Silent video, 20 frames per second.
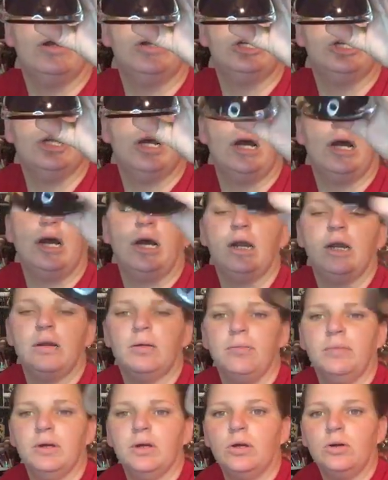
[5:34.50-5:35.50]
Shine
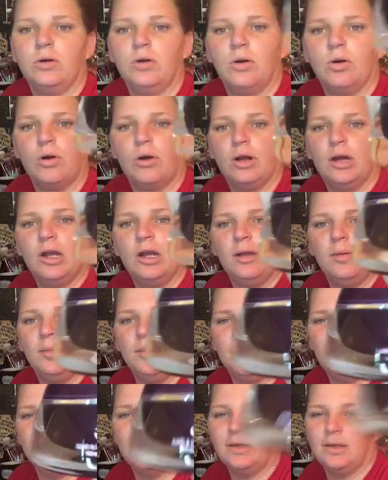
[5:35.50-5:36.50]
Miracle Cream.
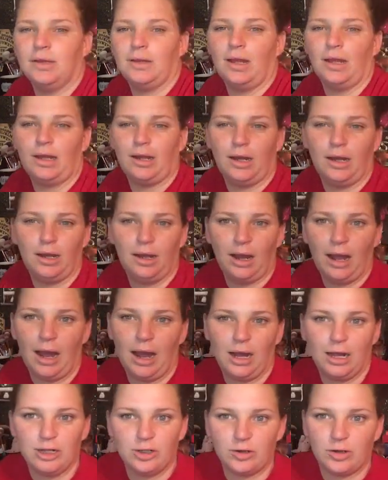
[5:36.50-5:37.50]
This is like a
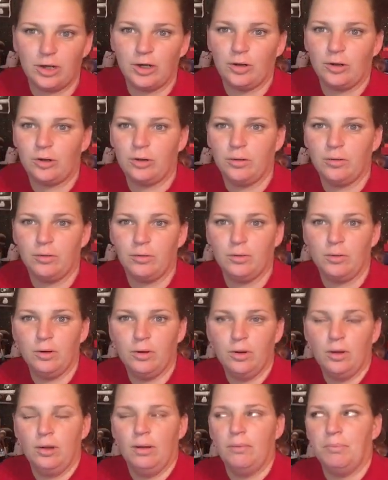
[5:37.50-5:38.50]
hydrator
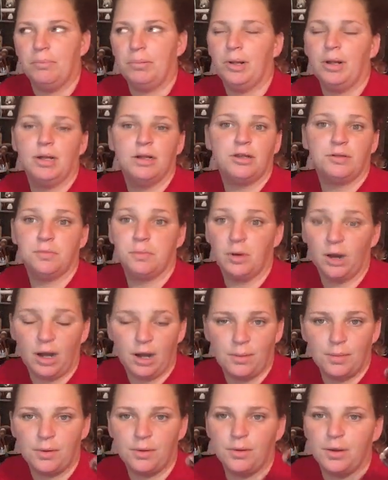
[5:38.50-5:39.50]
plus
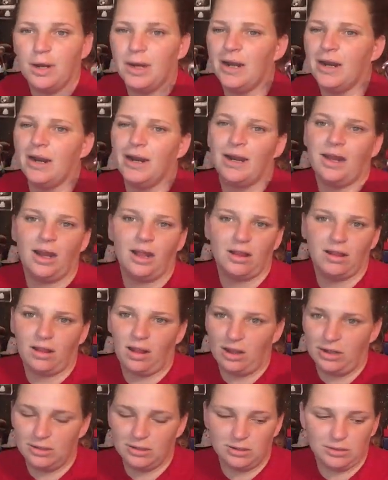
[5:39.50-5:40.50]
primer, and it's
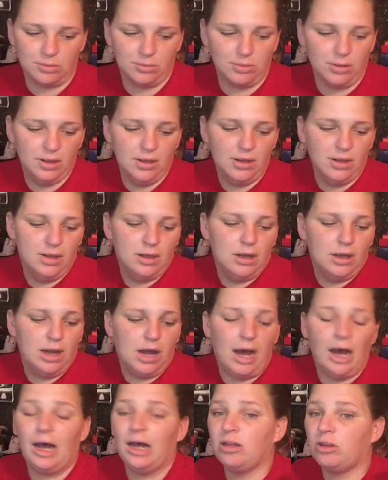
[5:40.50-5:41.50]
awesome.
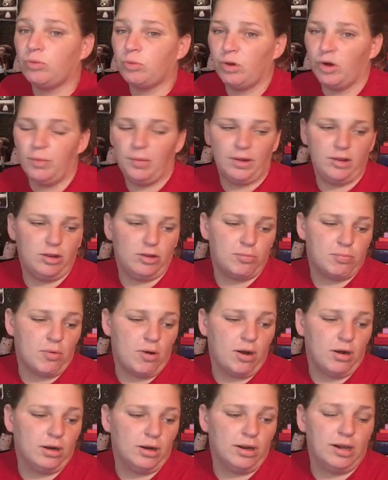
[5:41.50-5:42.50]
I swear by this
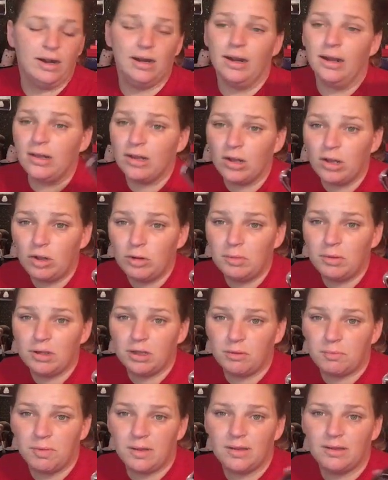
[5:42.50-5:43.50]
product. It is a little bit
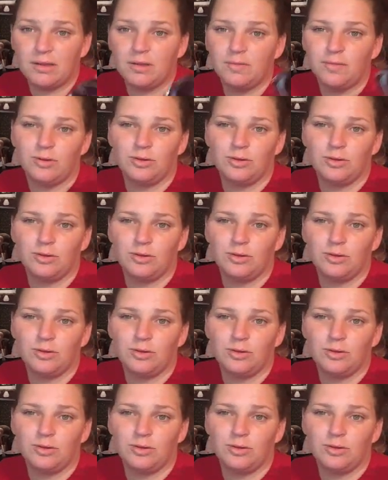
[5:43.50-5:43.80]
expensive.